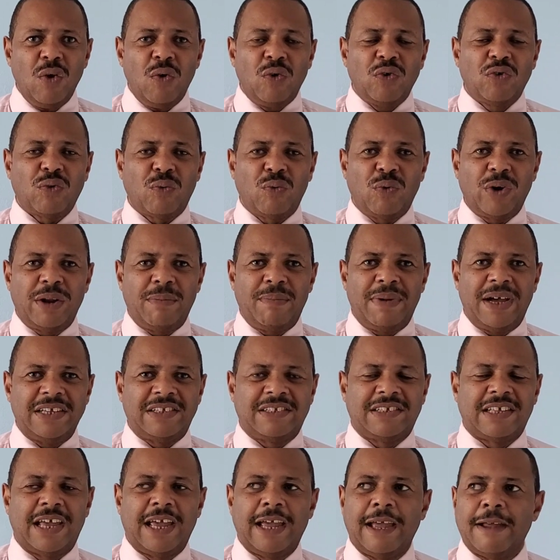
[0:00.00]
So what am I
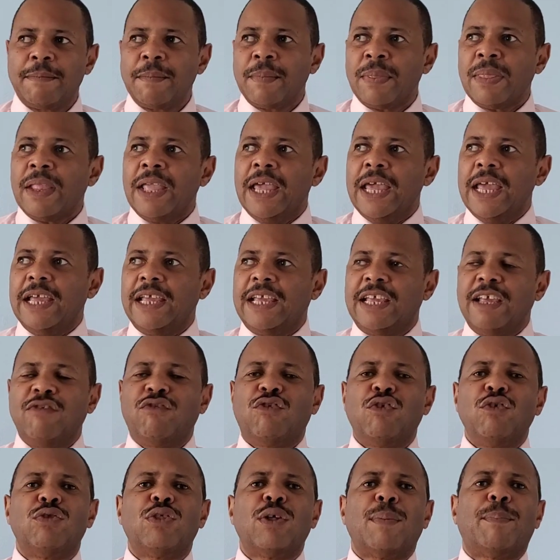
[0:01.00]
saying? It
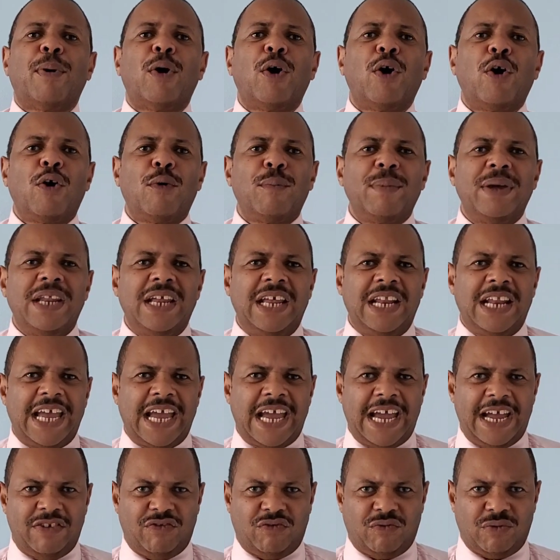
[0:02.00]
gives you the permanent
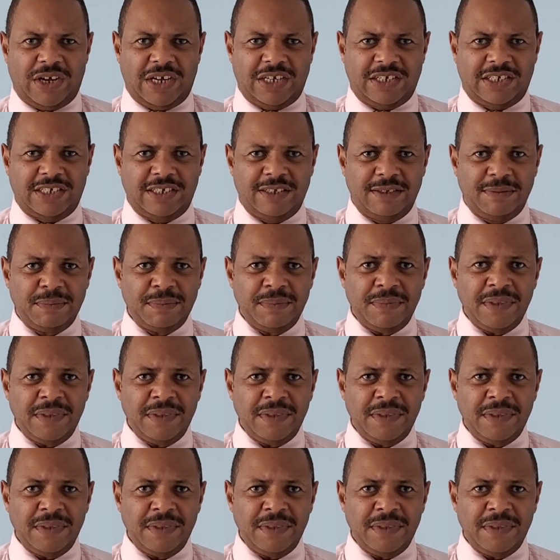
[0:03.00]
address.